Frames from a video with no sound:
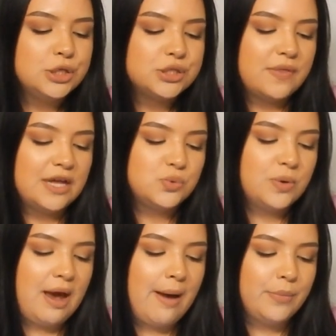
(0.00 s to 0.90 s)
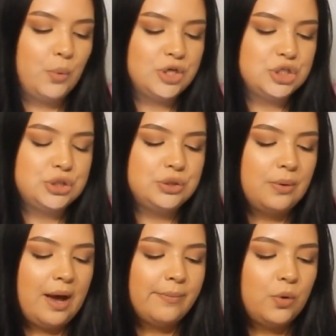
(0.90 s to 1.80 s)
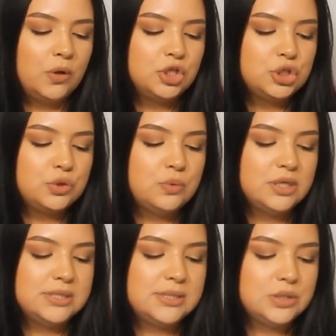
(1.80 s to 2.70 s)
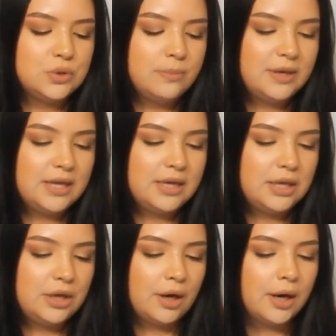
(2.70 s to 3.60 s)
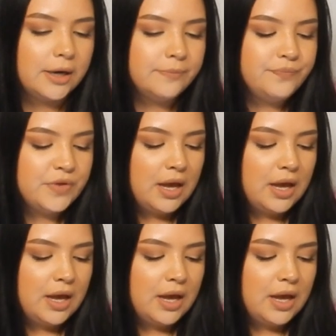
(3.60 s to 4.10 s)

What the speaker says: So that's what I'm going to do. I'm going to zoom in here,